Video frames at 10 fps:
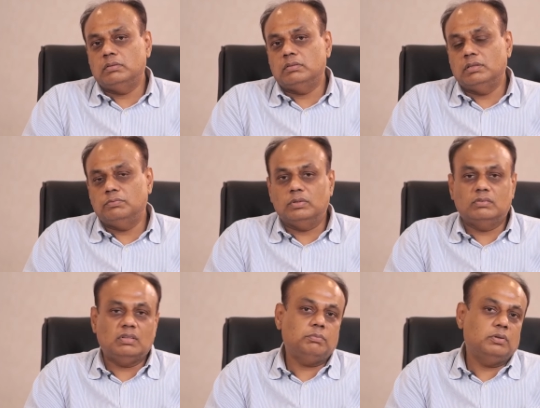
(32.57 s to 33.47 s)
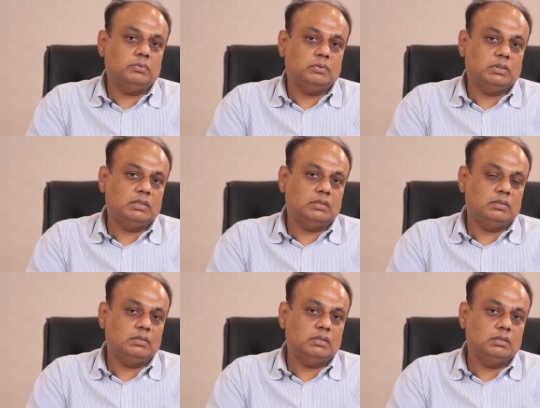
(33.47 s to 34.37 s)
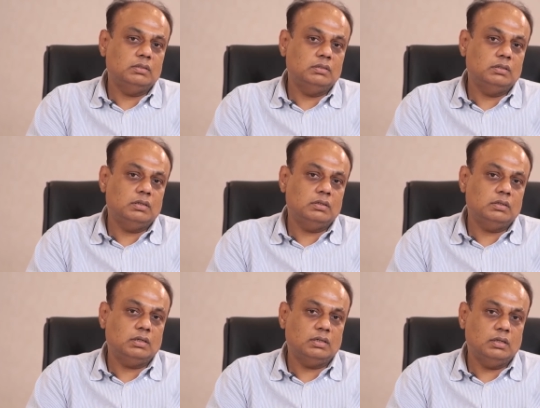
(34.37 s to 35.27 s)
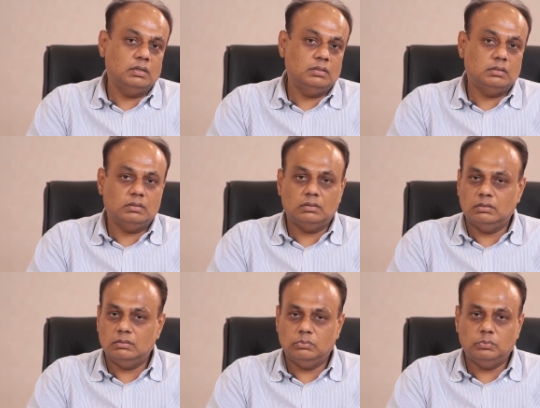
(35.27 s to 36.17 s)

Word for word: Say for example, you can get in a young uh, adult uh,